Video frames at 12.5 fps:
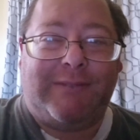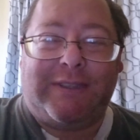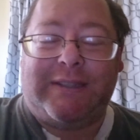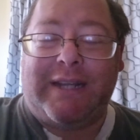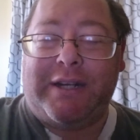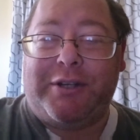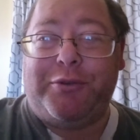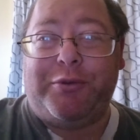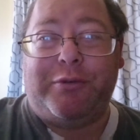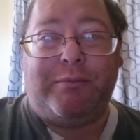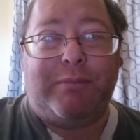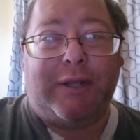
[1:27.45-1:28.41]
Stay
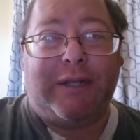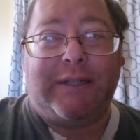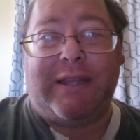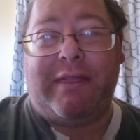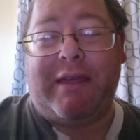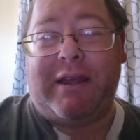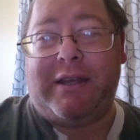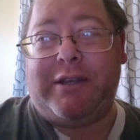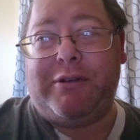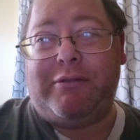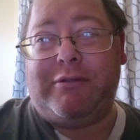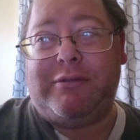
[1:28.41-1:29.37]
tuned, please, and thank
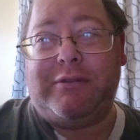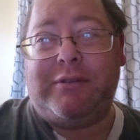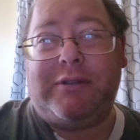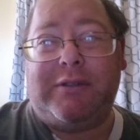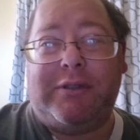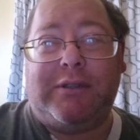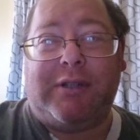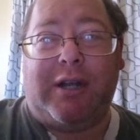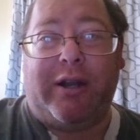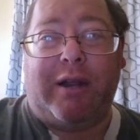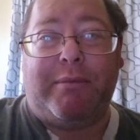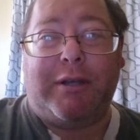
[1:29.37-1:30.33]
you.
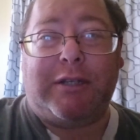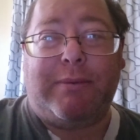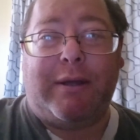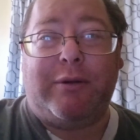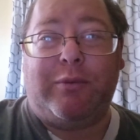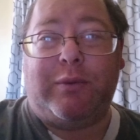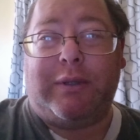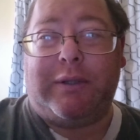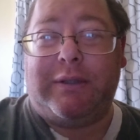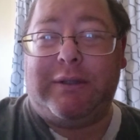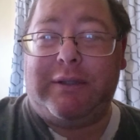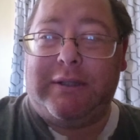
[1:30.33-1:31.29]
All right, busman,
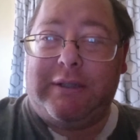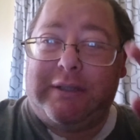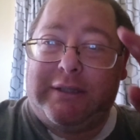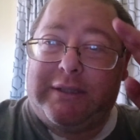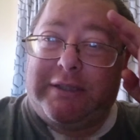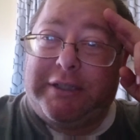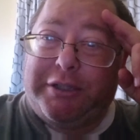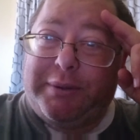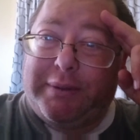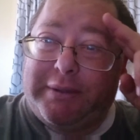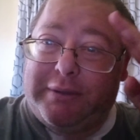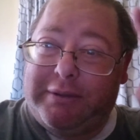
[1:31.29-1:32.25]
we'll see
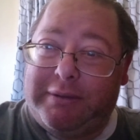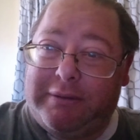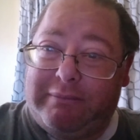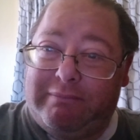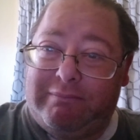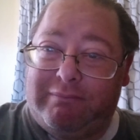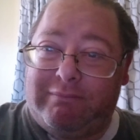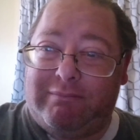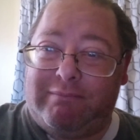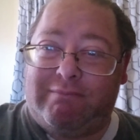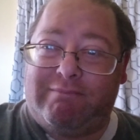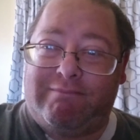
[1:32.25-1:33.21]
you at
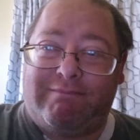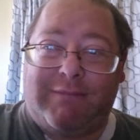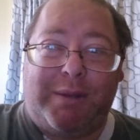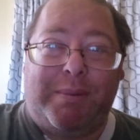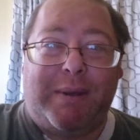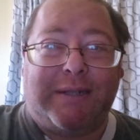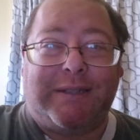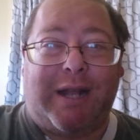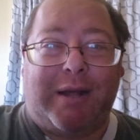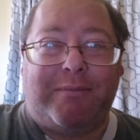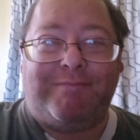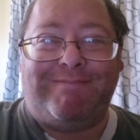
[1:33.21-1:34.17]
the bus
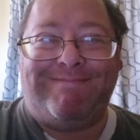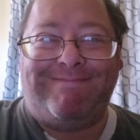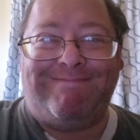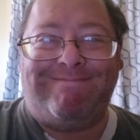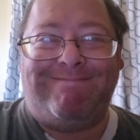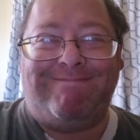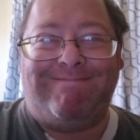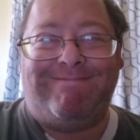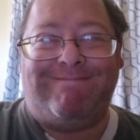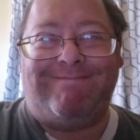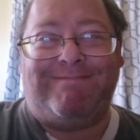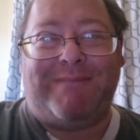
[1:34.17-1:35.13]
stop.
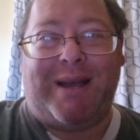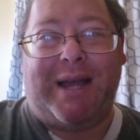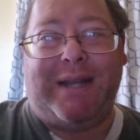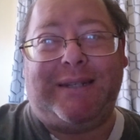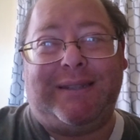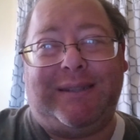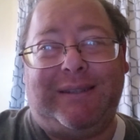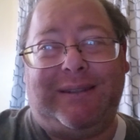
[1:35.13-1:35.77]
Bye.